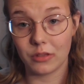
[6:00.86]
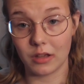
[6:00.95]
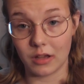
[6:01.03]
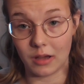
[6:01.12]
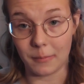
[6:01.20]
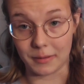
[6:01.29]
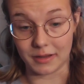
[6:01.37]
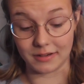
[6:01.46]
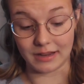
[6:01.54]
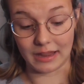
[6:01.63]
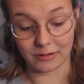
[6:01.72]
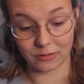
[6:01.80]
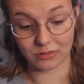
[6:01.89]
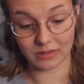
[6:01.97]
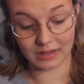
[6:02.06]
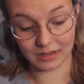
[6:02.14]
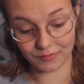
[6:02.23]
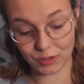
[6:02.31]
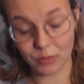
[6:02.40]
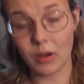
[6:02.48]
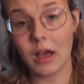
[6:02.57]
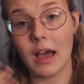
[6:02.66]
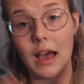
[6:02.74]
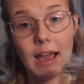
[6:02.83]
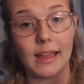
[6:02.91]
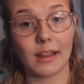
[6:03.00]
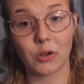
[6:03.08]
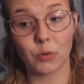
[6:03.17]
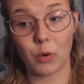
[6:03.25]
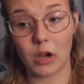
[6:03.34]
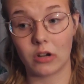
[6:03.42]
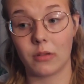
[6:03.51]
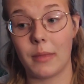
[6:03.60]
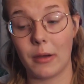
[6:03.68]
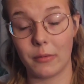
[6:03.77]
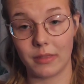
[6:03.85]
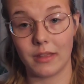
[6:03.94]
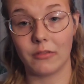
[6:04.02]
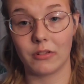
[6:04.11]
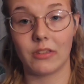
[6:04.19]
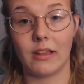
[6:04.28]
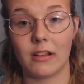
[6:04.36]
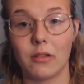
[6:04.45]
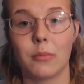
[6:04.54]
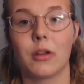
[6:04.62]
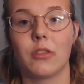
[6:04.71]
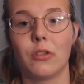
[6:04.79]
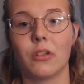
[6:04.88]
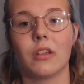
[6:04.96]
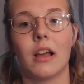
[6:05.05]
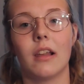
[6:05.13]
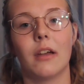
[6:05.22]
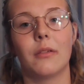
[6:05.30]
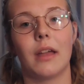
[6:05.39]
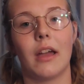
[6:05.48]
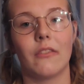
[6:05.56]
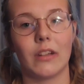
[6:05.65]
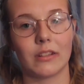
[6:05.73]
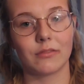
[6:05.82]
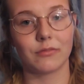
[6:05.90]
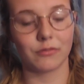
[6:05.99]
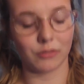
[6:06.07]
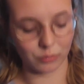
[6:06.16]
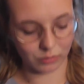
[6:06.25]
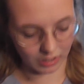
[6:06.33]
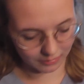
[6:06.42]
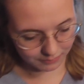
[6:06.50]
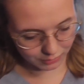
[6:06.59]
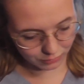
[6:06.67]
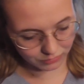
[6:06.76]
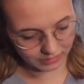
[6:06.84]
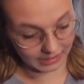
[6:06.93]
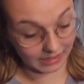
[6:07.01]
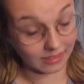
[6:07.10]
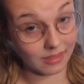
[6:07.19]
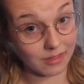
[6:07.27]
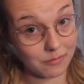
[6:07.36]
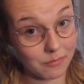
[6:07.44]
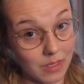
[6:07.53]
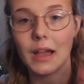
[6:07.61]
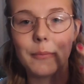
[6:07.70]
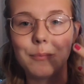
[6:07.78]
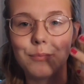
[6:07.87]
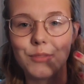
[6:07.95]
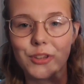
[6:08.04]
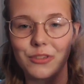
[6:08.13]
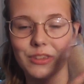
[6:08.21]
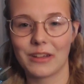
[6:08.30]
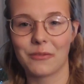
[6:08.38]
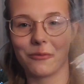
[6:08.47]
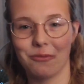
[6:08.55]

the containers they give you. I like to wash them out and then recycle them because you're not allowed to have like food compost in them. I'm just like